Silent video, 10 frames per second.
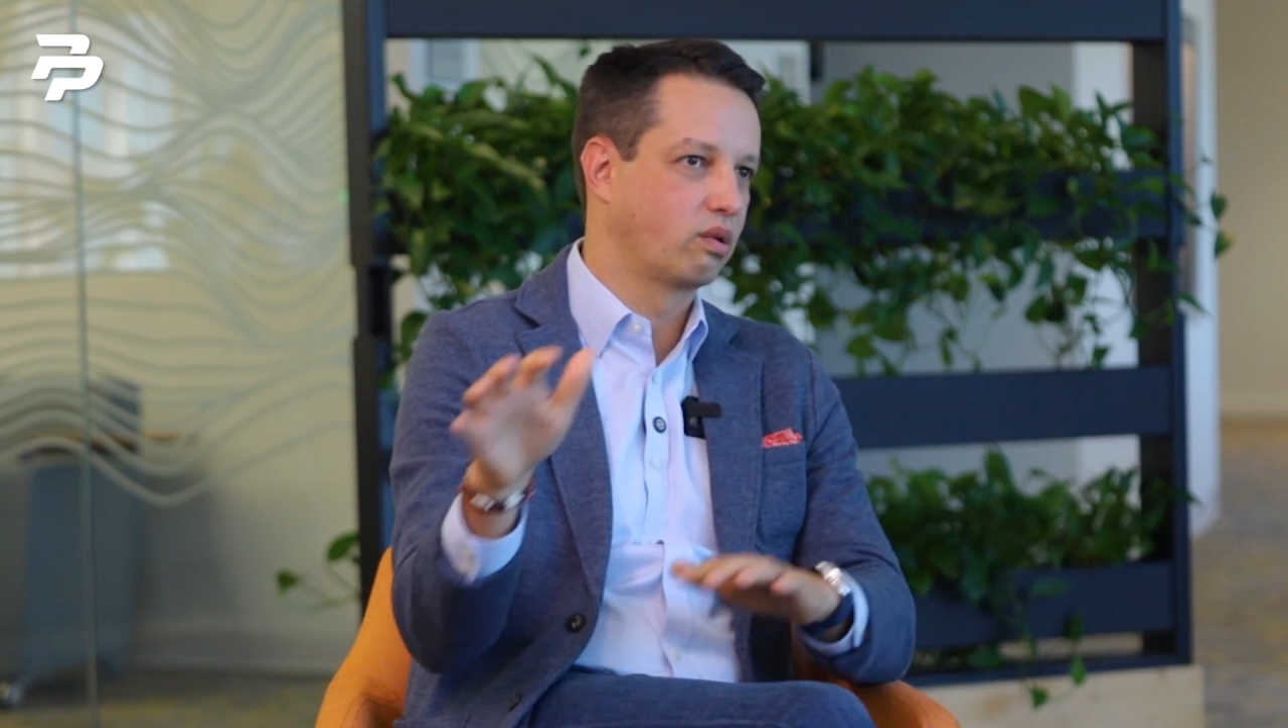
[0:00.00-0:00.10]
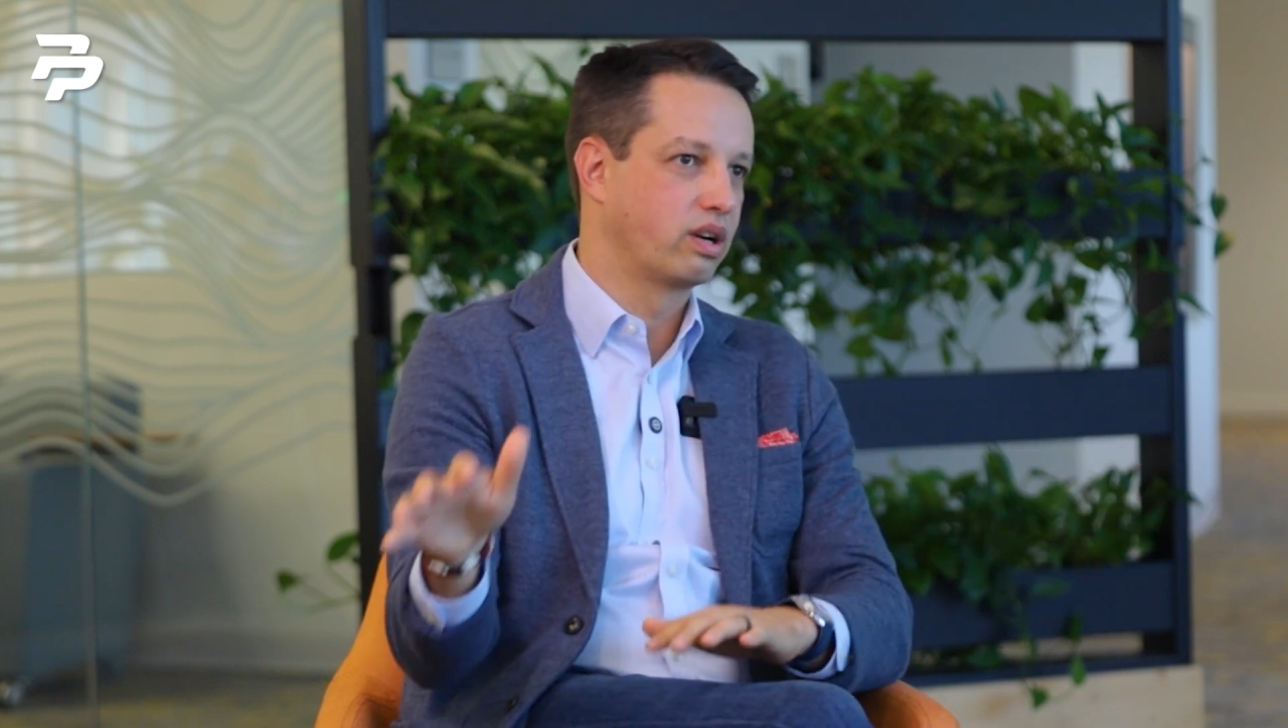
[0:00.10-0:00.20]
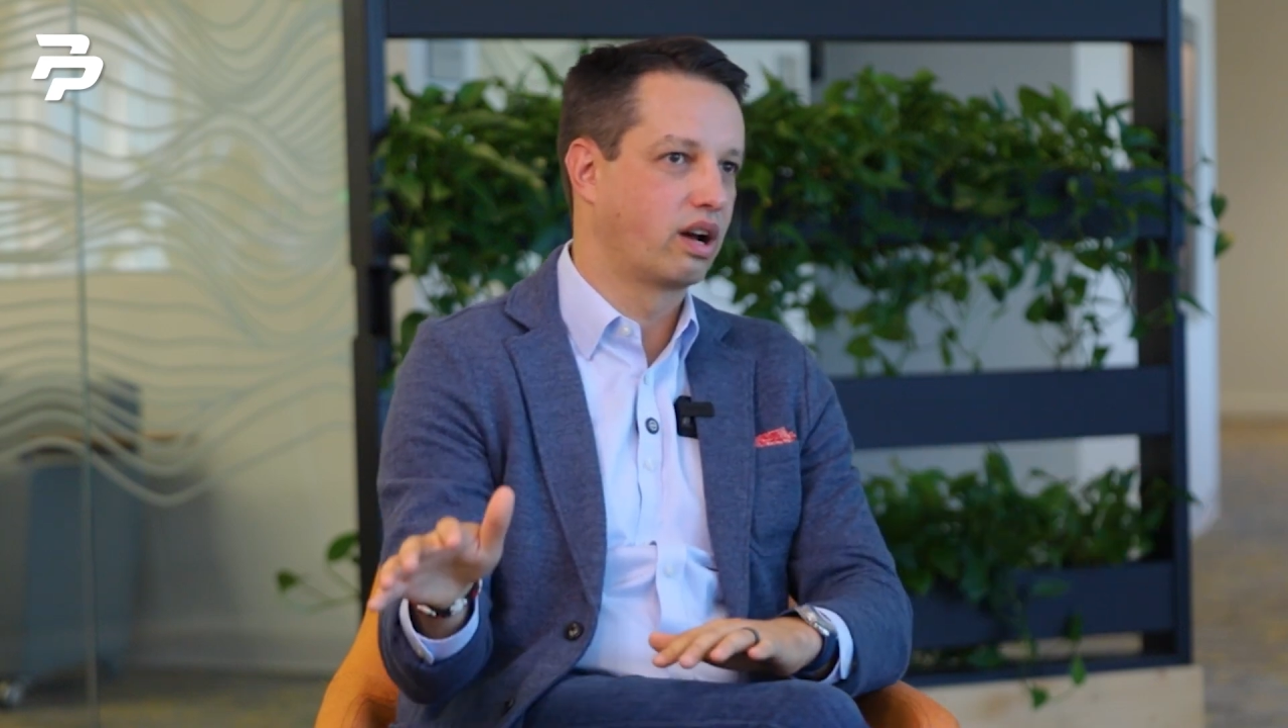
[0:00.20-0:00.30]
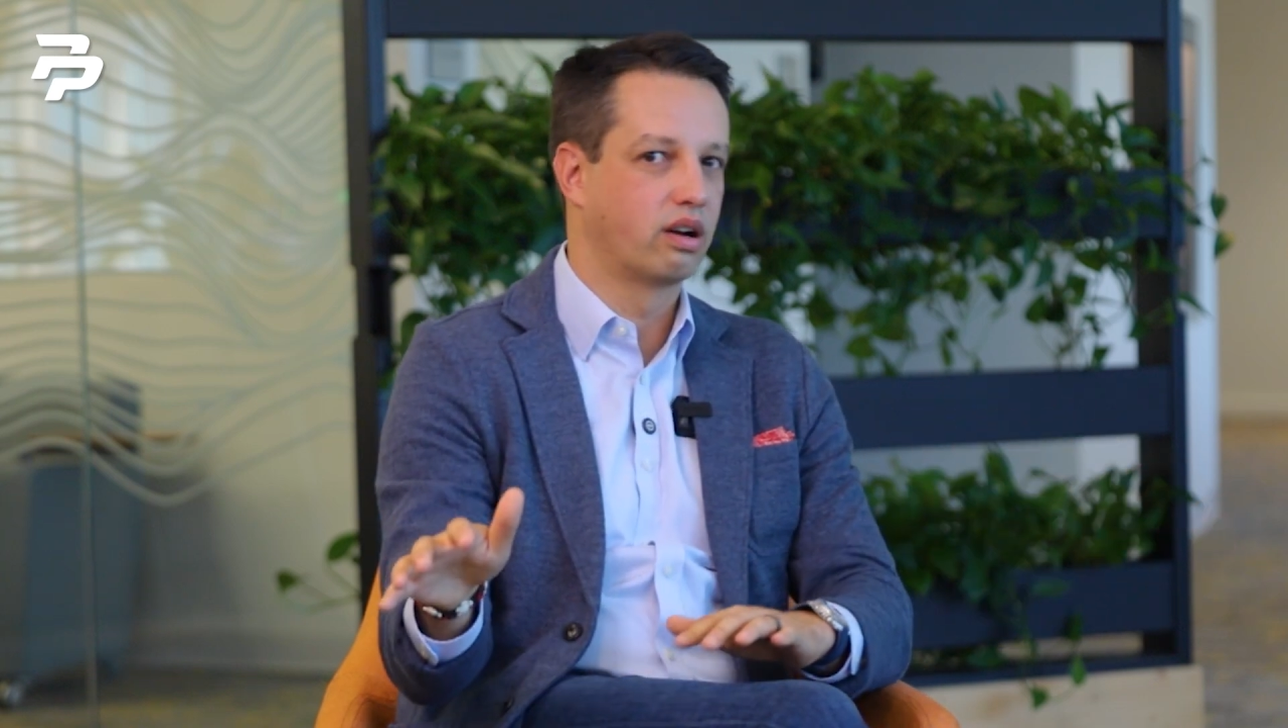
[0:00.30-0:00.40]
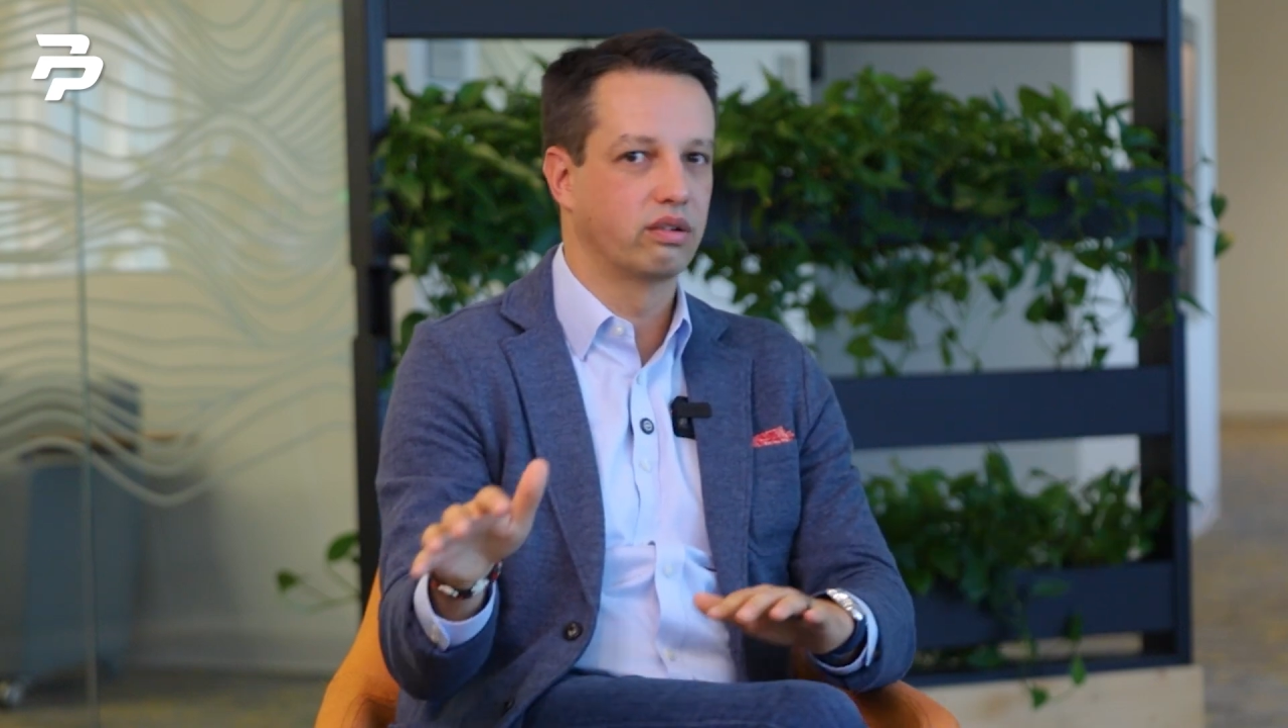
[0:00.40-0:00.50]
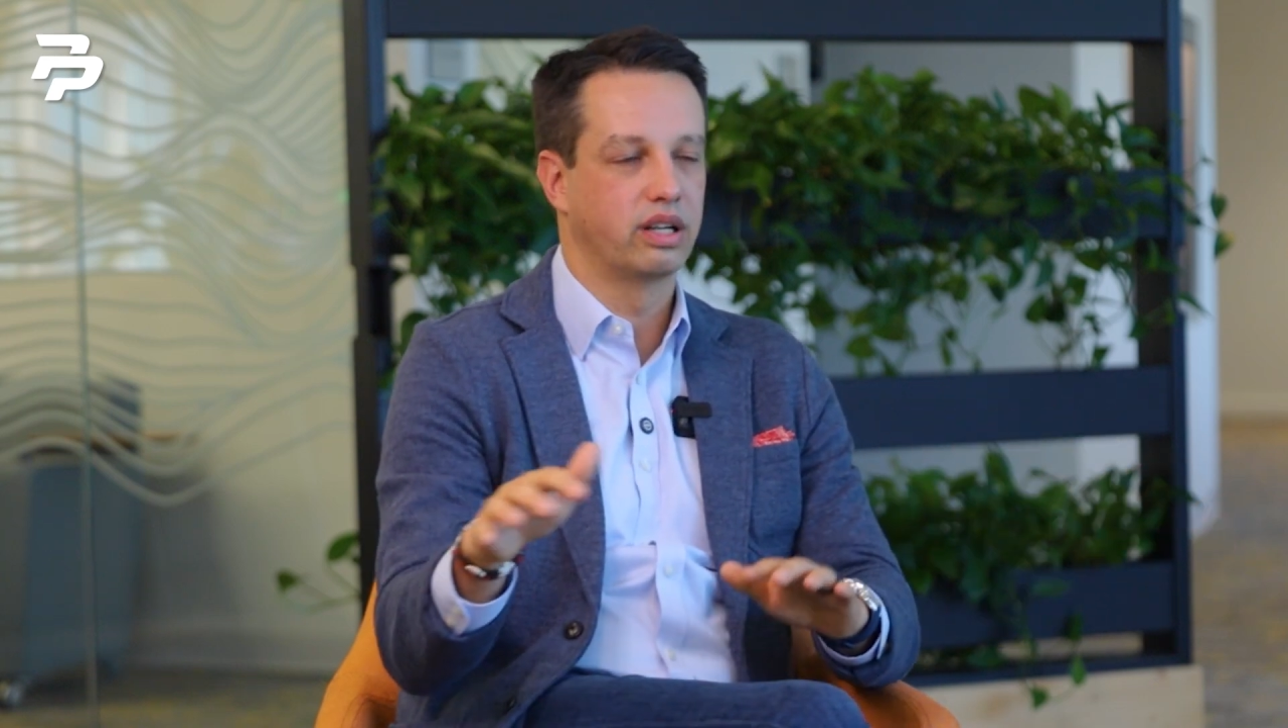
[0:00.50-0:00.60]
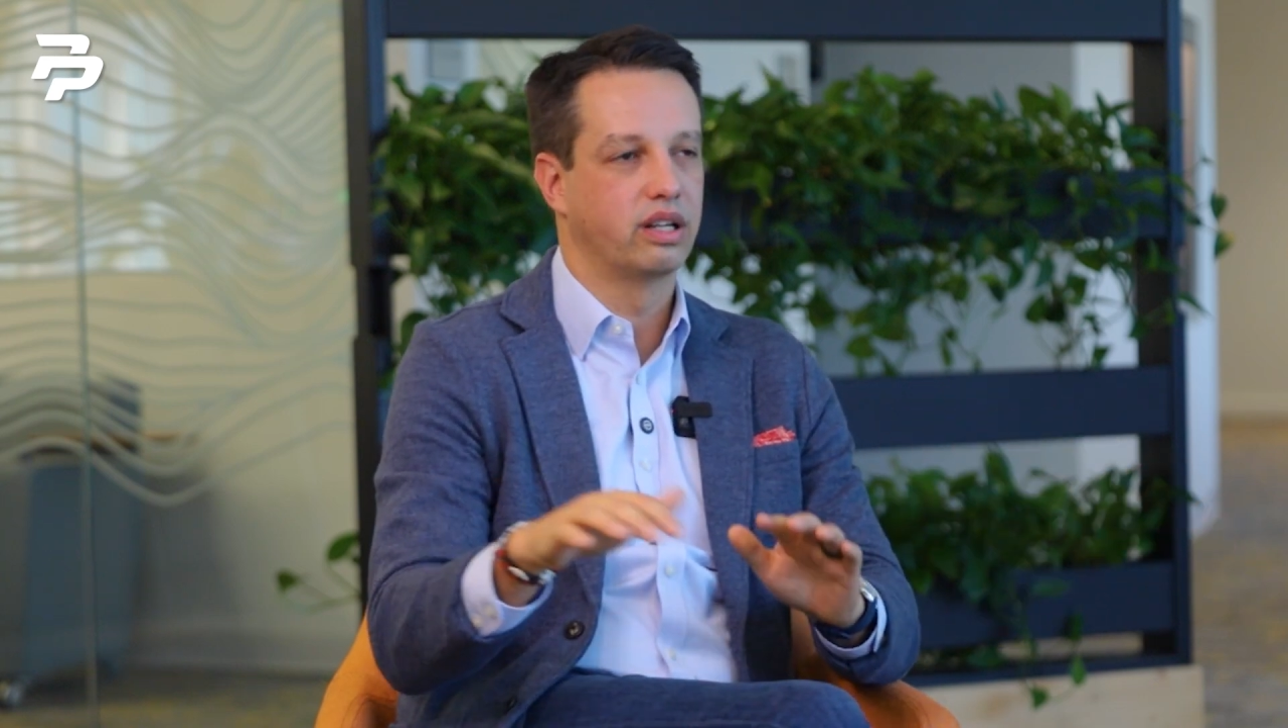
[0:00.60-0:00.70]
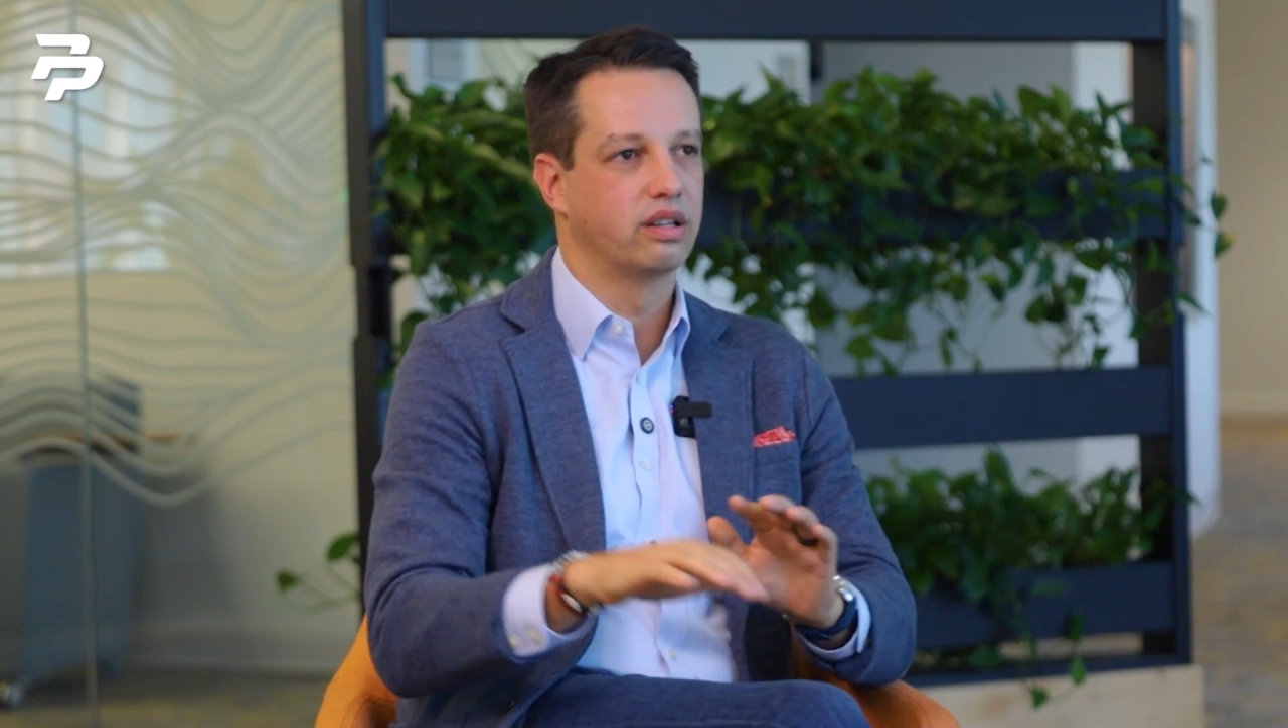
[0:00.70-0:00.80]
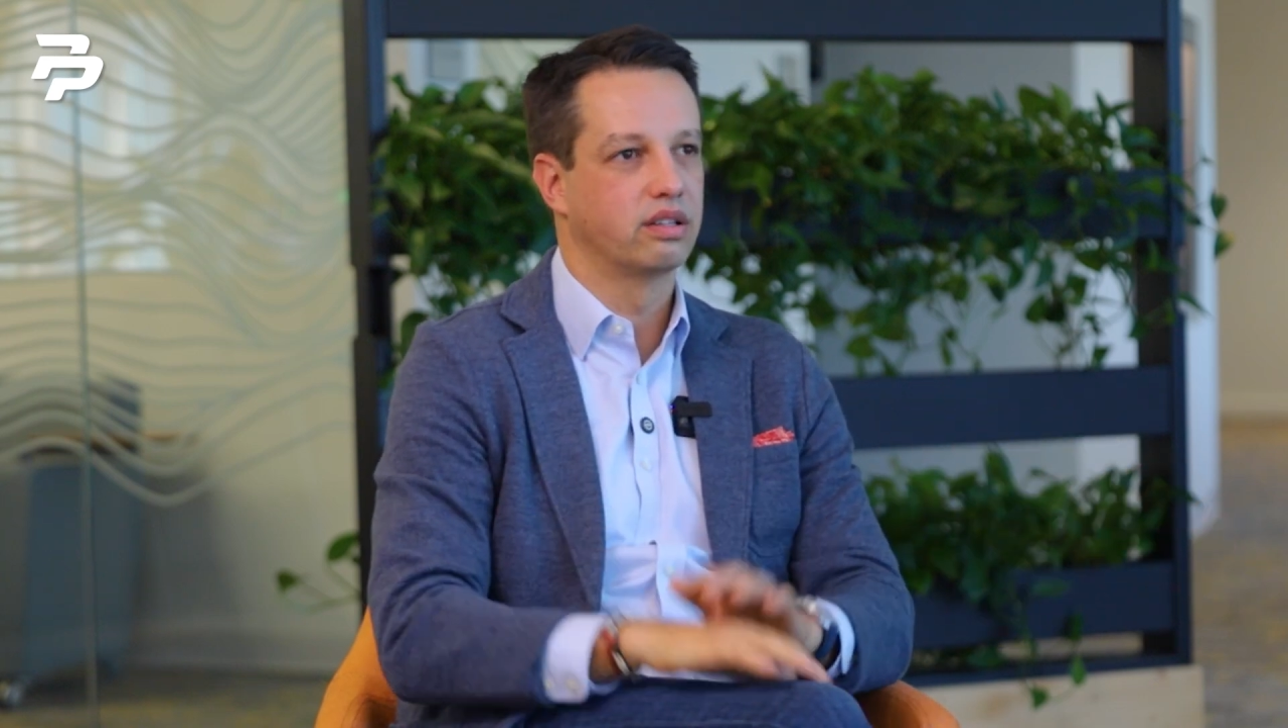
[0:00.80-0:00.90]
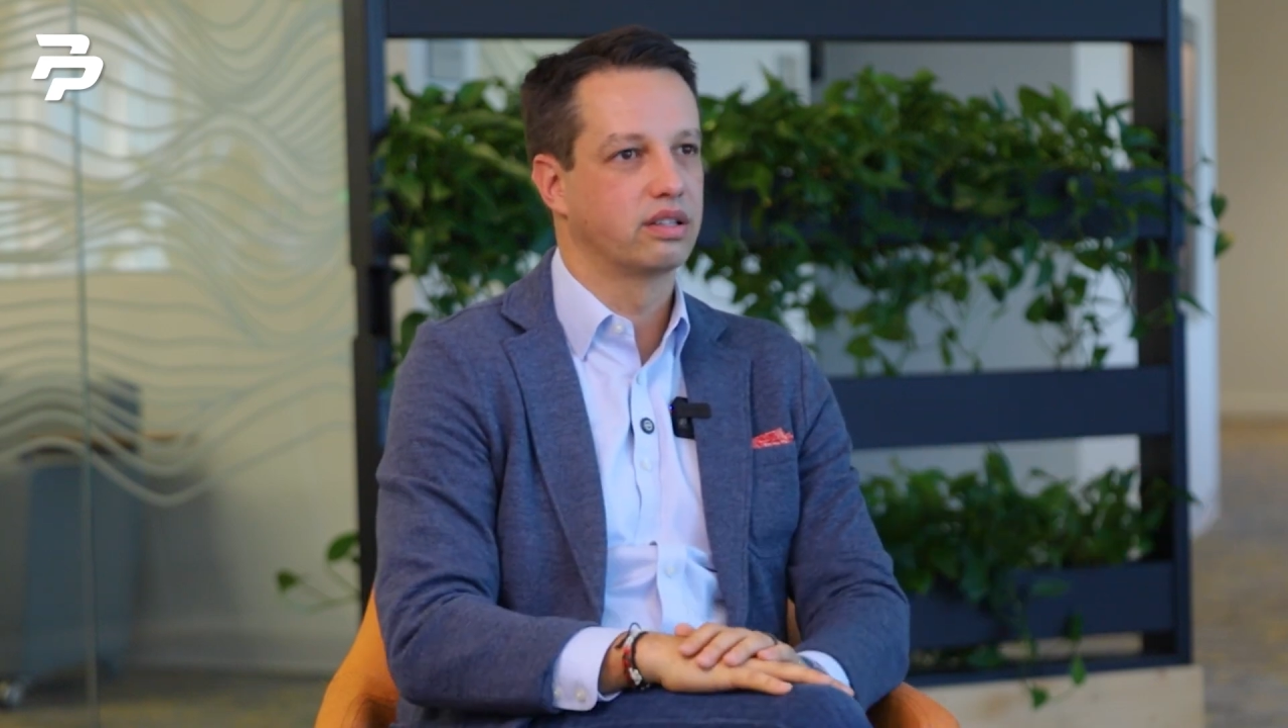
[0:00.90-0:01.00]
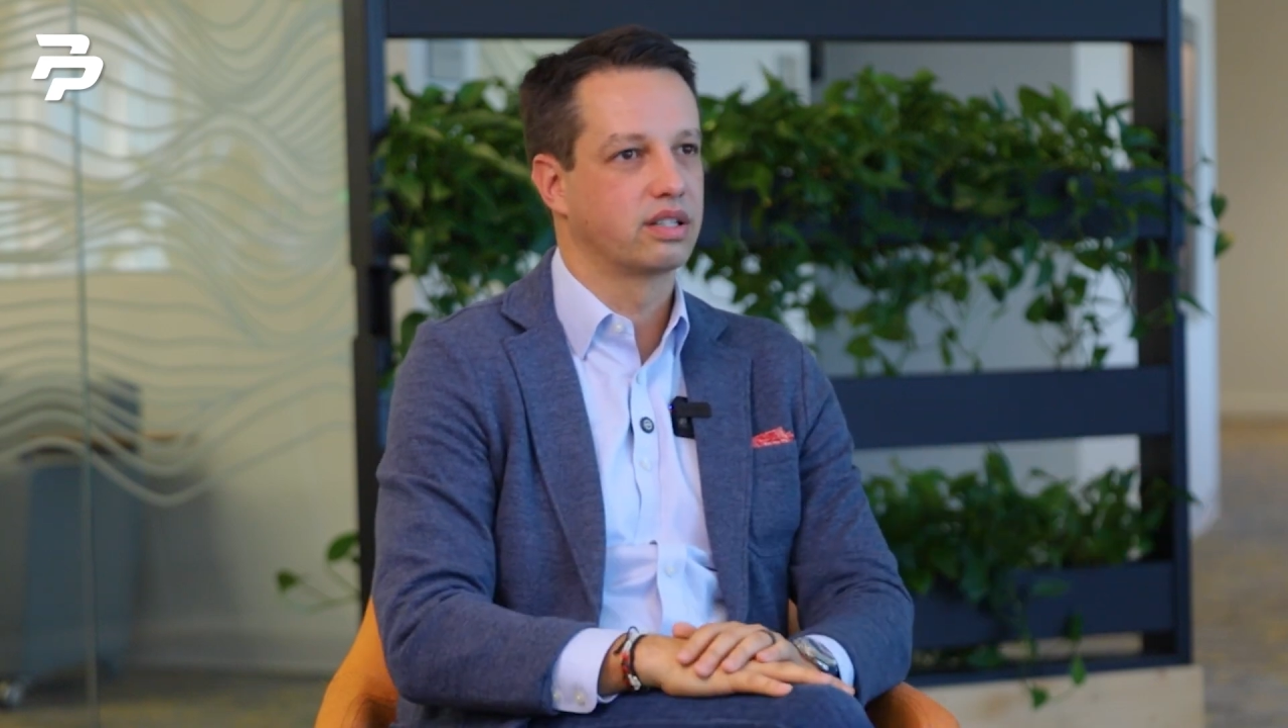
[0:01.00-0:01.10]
or now in